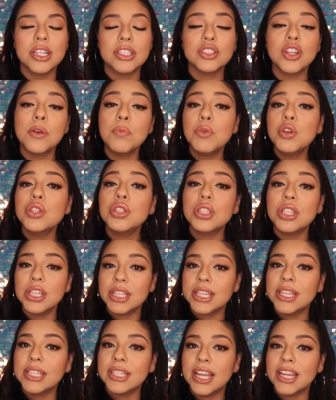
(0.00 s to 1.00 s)
it's almost
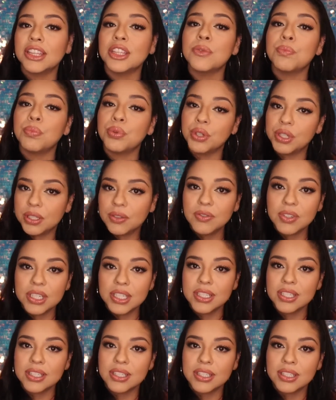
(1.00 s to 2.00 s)
looking like the
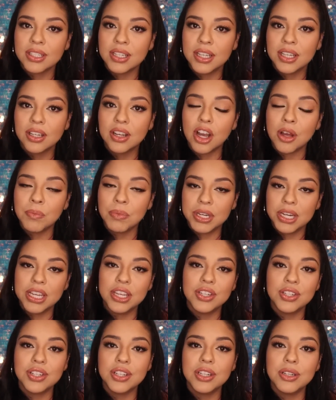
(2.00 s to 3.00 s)
previous
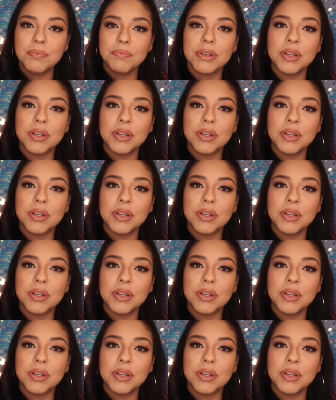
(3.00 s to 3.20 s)
combination,